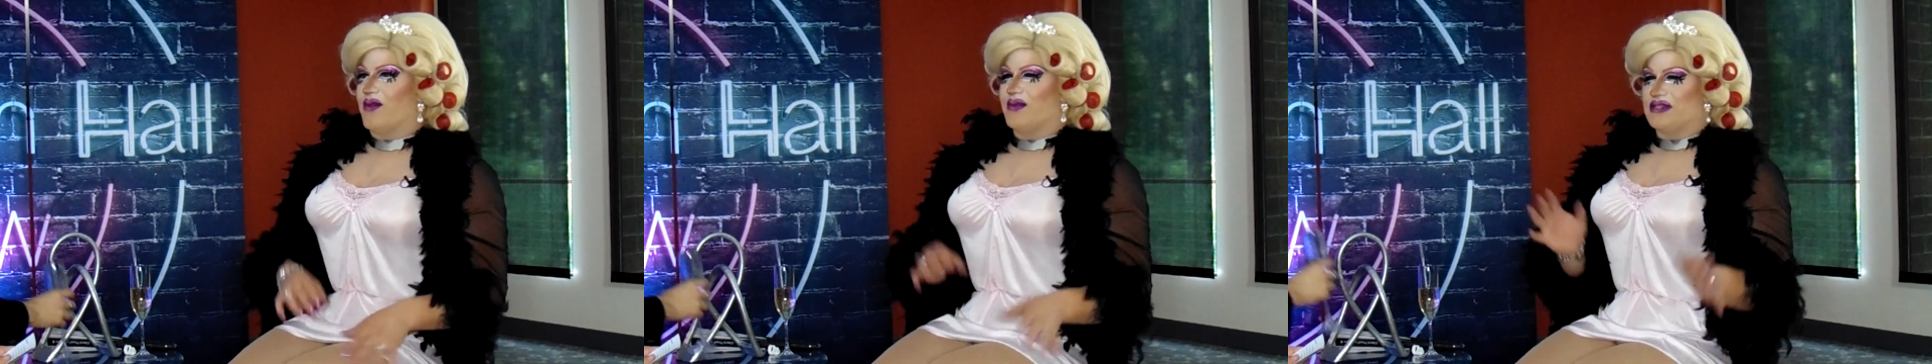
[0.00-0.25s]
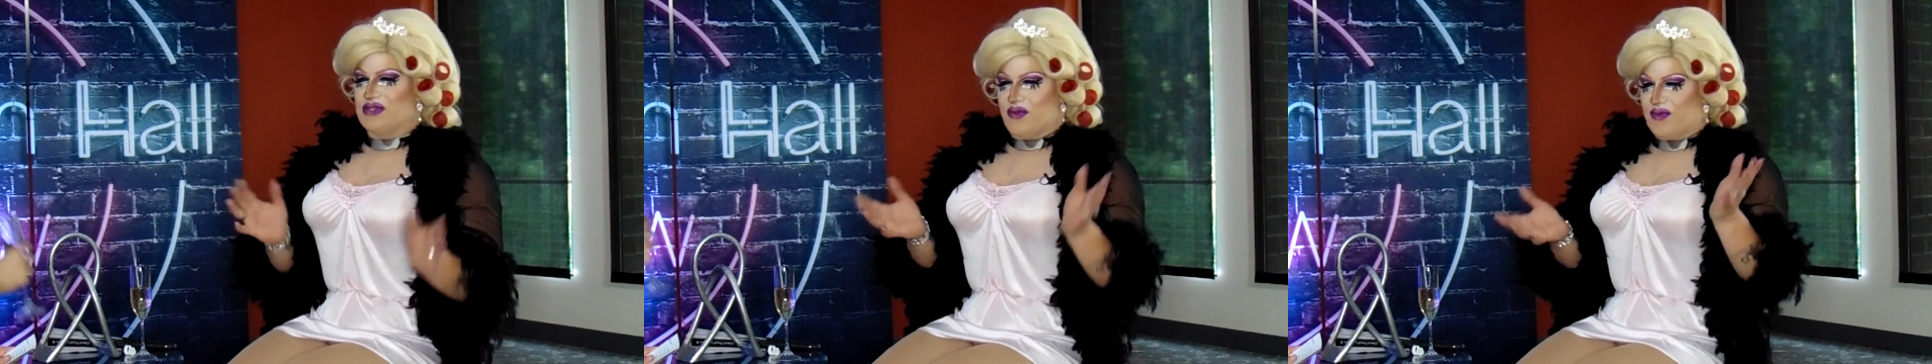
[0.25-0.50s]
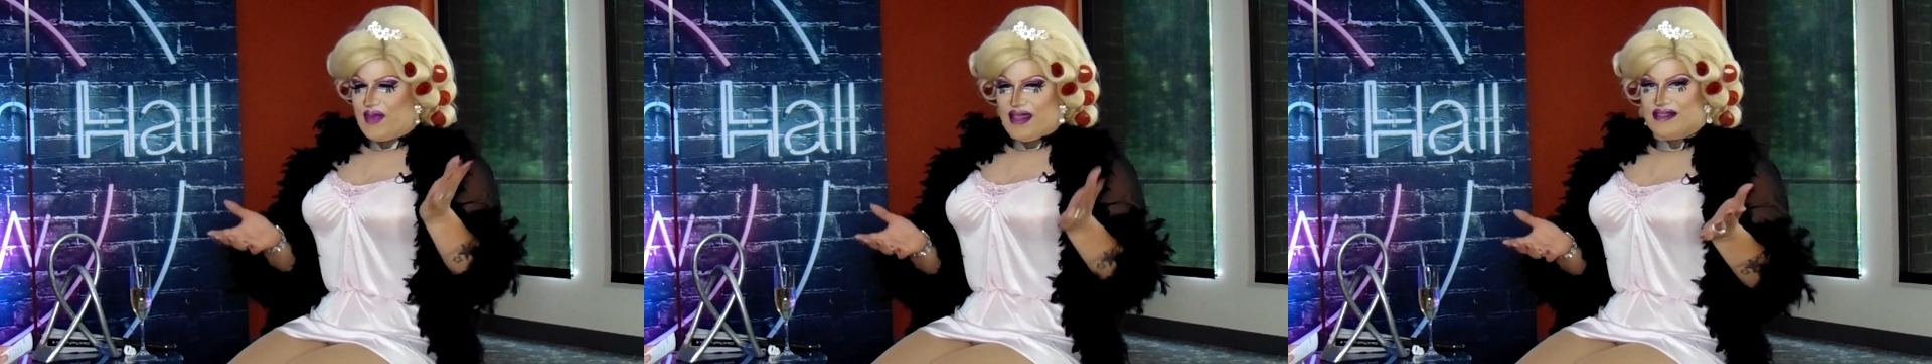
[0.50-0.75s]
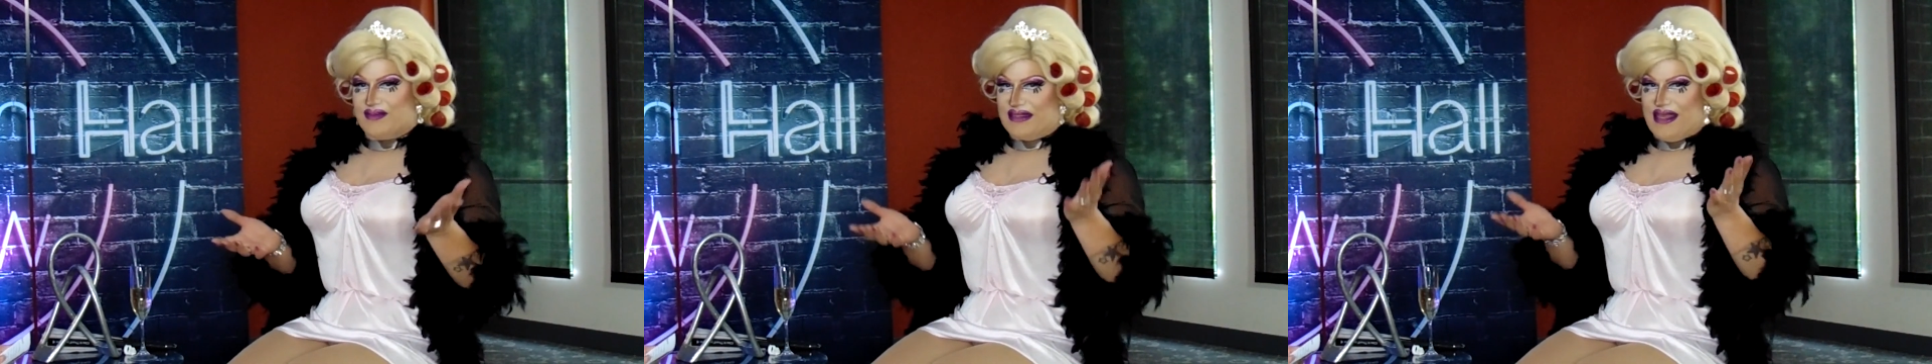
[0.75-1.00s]
always joke with my
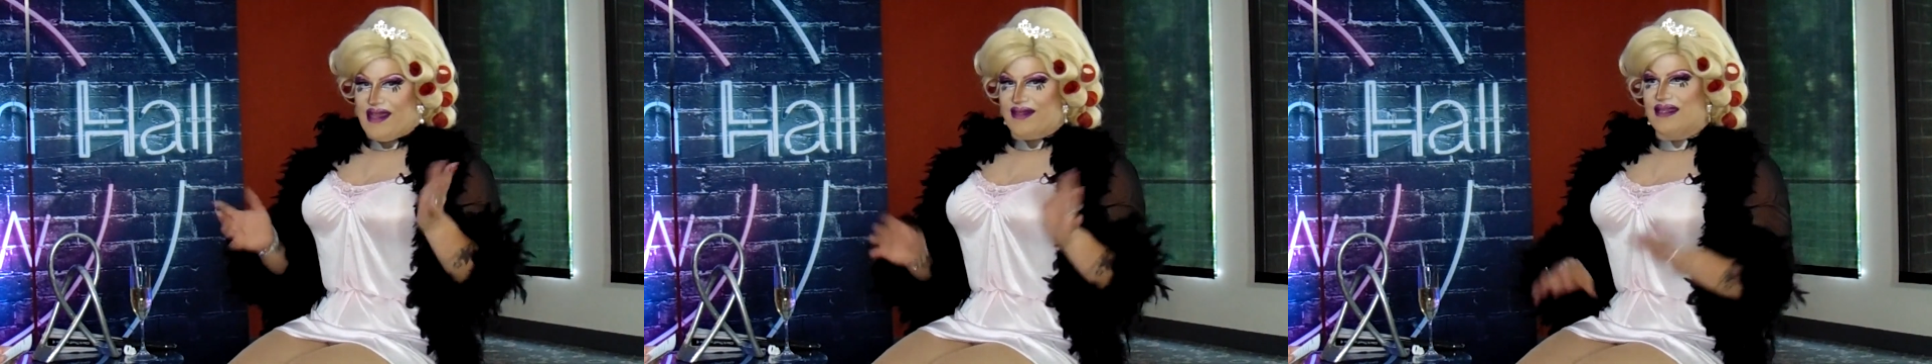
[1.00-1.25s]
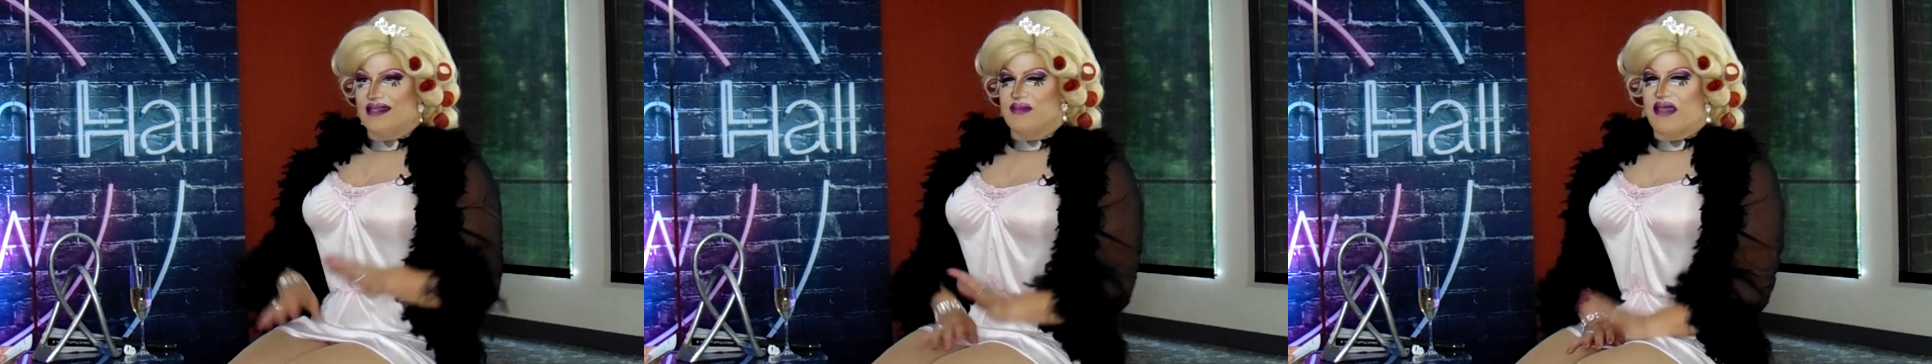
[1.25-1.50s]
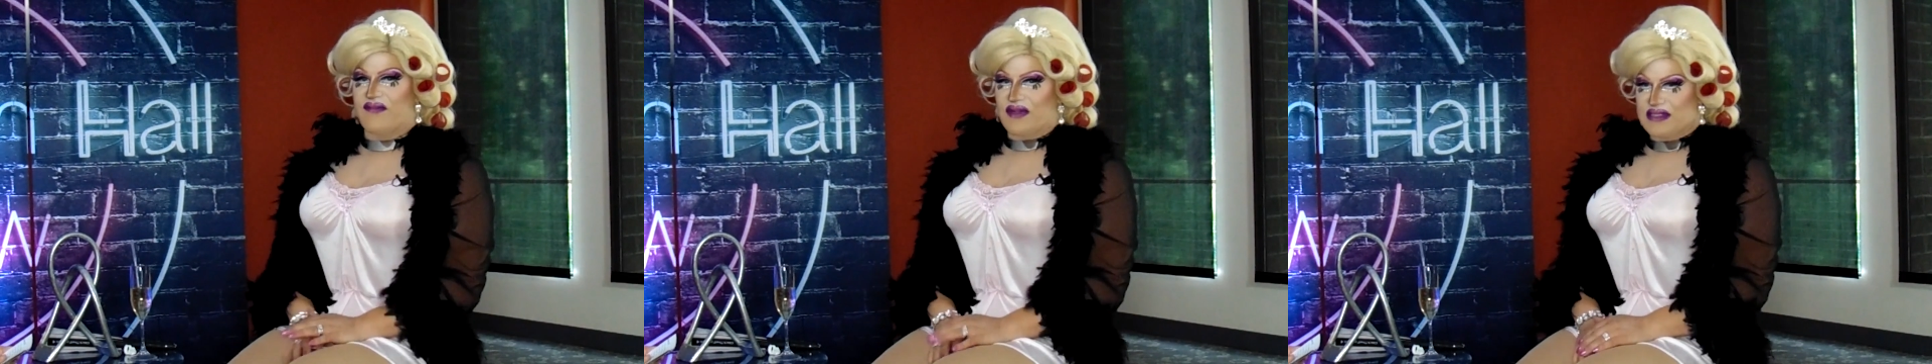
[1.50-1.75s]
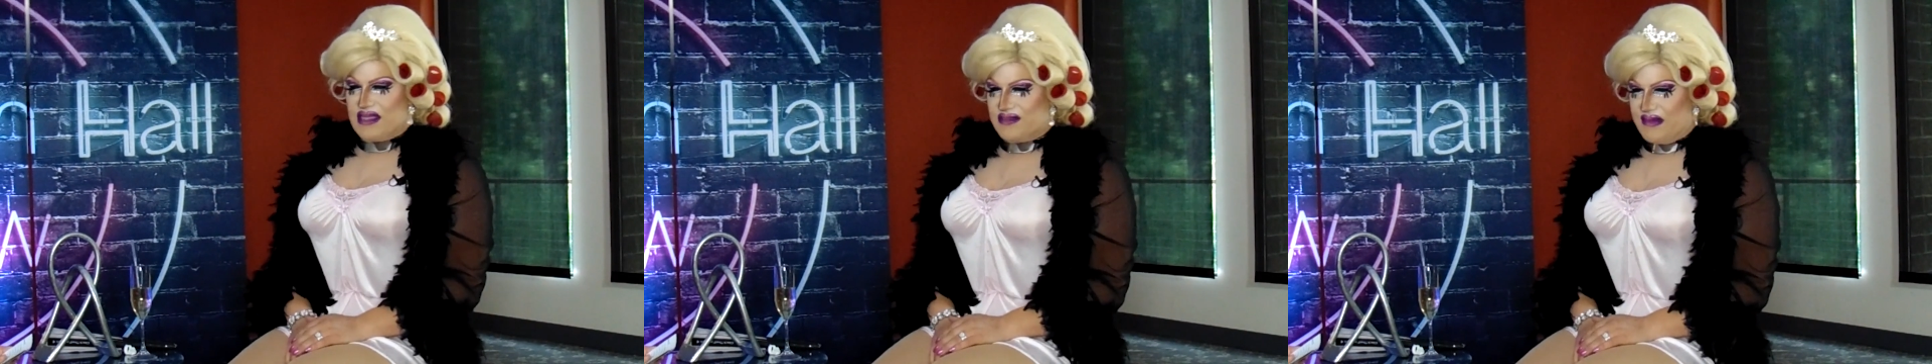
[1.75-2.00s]
husband that he's my
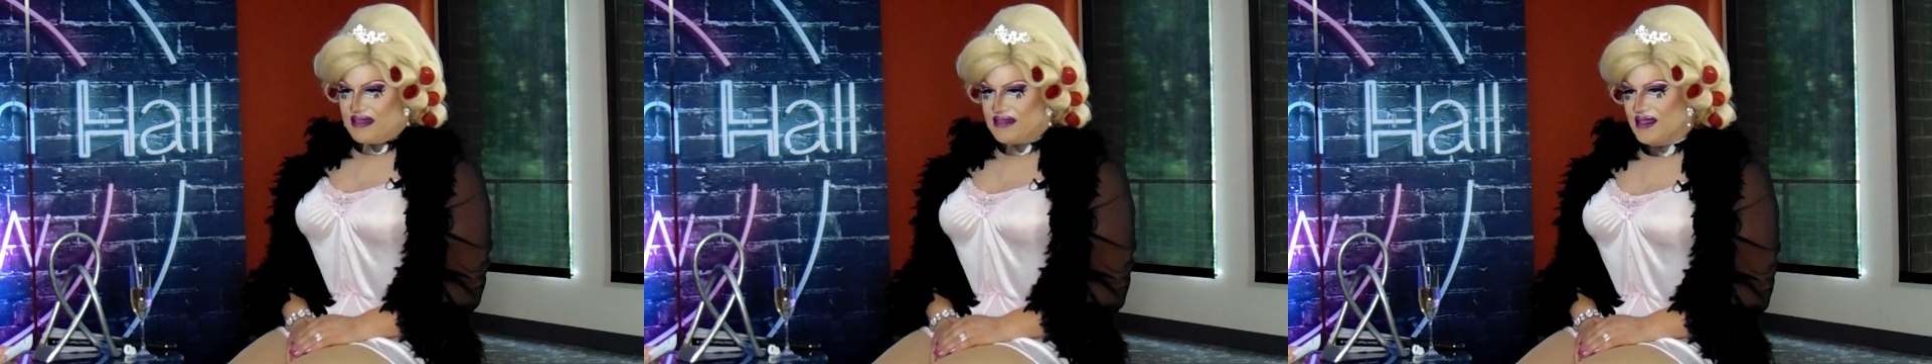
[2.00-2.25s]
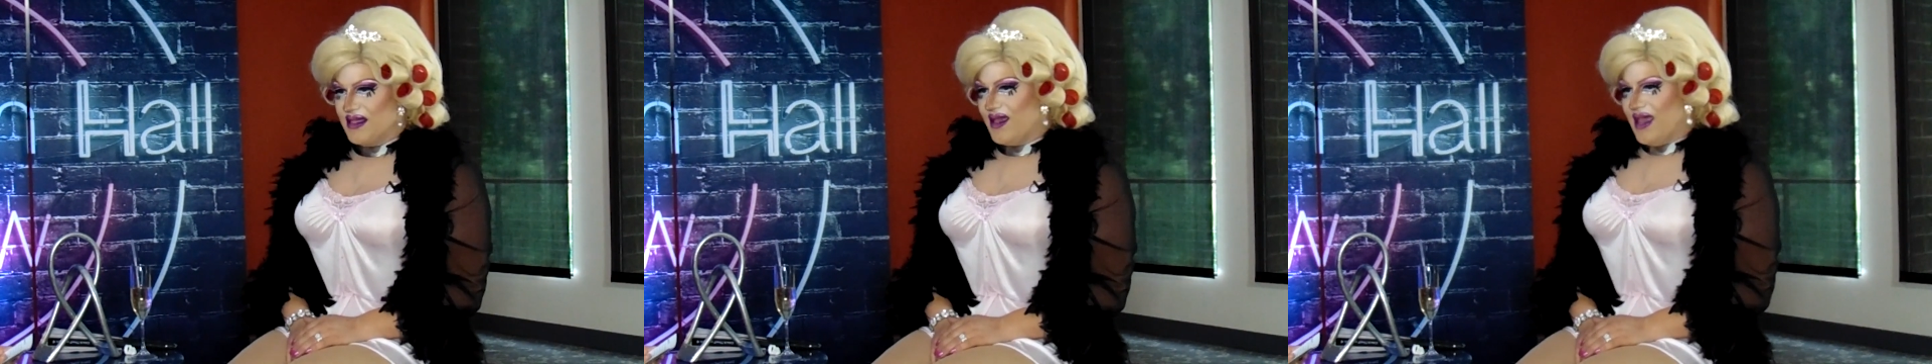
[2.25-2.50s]
first husband.